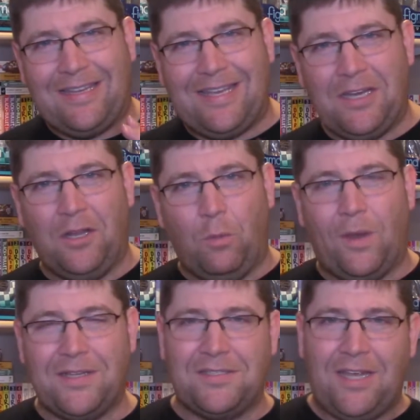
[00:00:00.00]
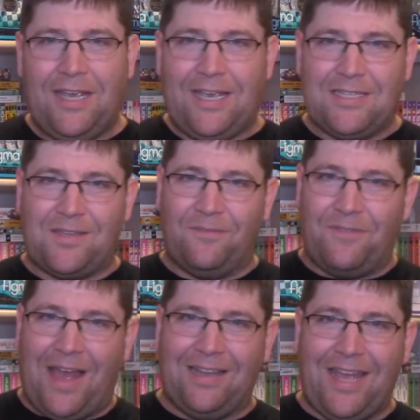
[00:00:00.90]
Gil was his
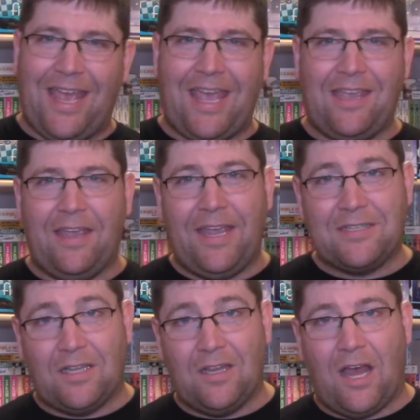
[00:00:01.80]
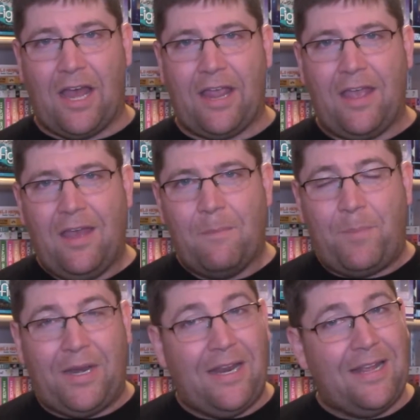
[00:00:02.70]
valet is a lie,
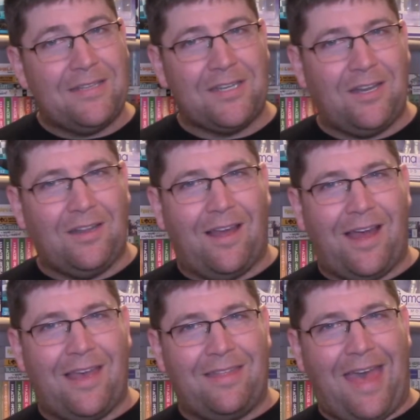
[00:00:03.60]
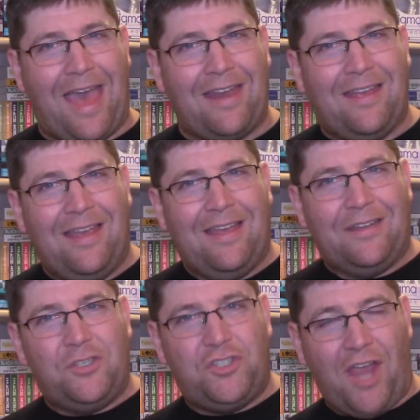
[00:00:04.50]
but it isn't a lie that
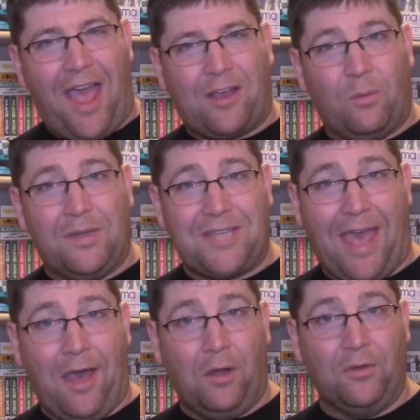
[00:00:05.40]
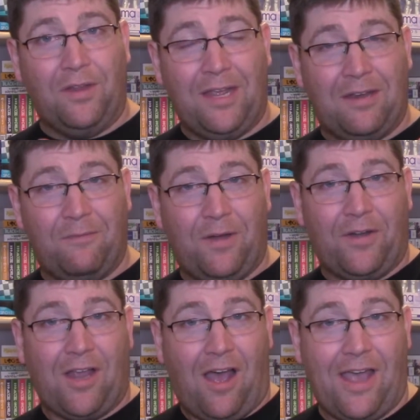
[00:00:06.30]
Jack was held in
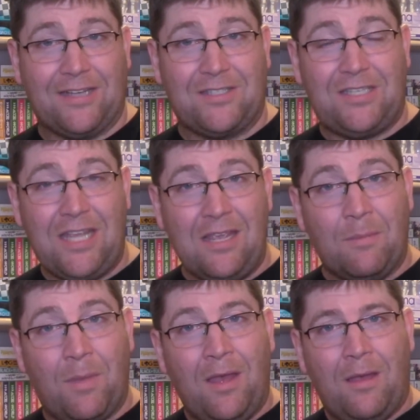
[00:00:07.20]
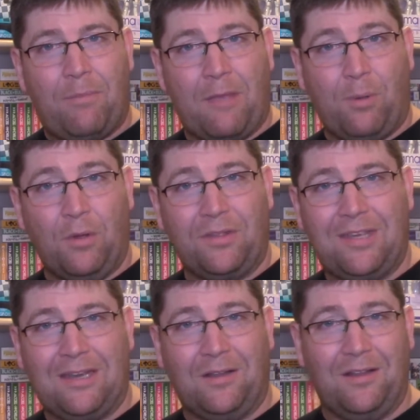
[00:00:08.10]
very high esteem by both
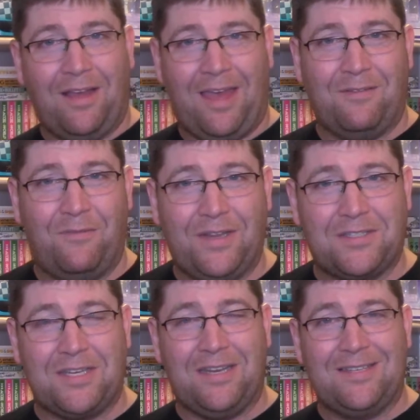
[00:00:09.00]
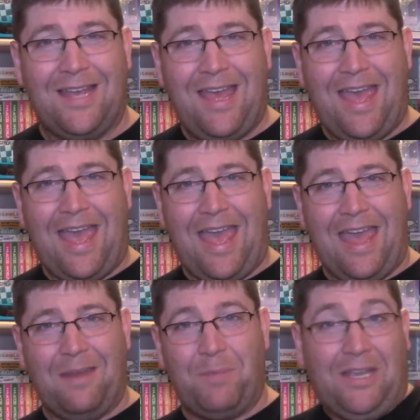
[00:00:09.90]
Gil and Vincent
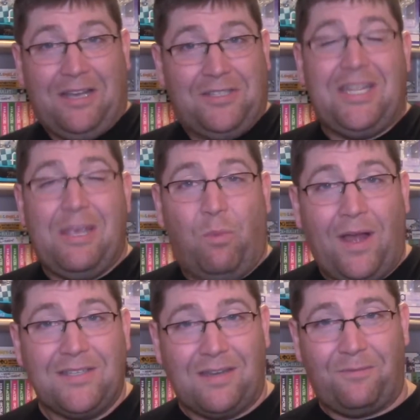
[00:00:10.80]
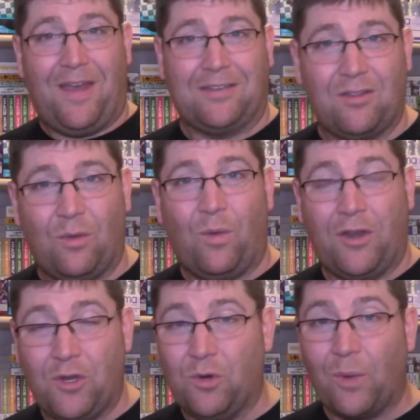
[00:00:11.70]
and eh, because he was in fact the
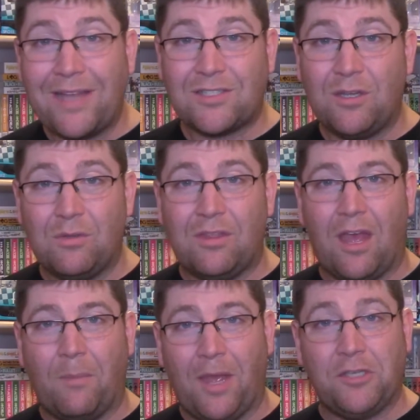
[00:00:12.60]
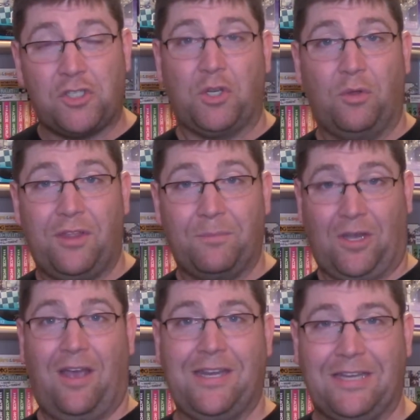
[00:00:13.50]
one who rescued them and showed them
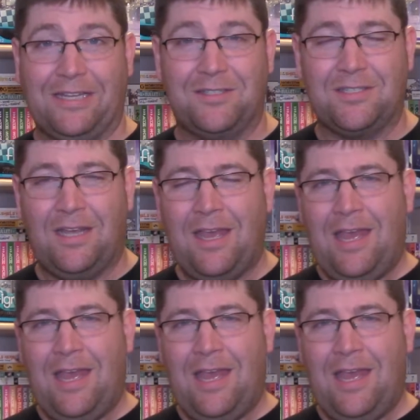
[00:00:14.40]
kindness.